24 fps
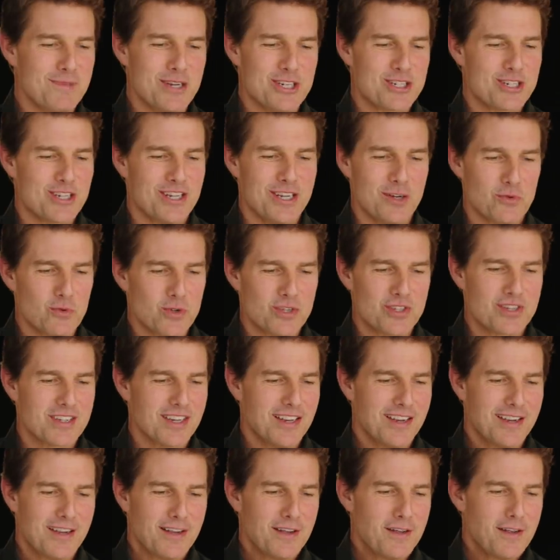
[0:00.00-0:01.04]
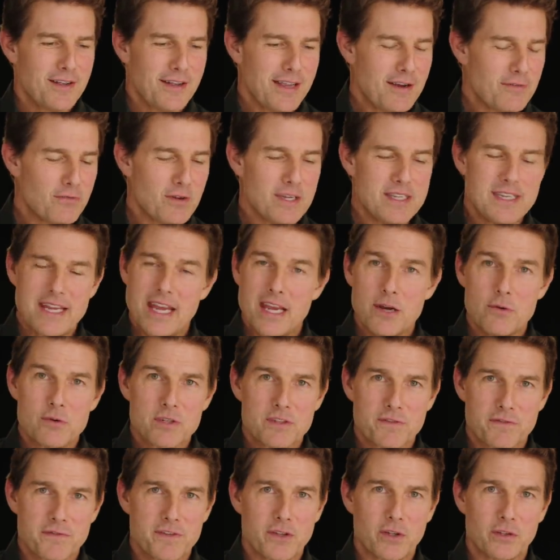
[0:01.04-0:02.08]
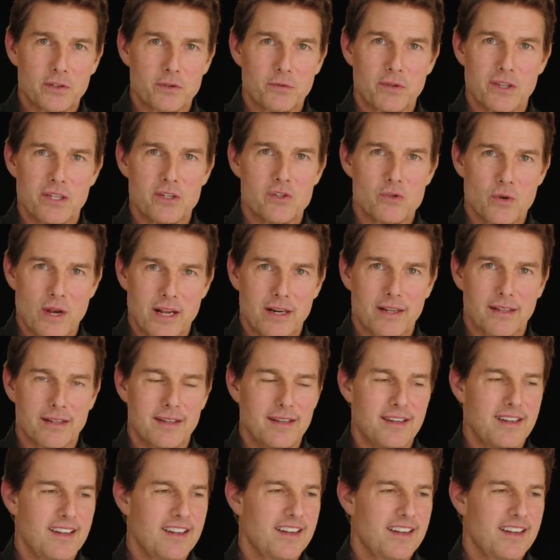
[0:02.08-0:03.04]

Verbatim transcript: Mission. It was every day was filled with adrenaline.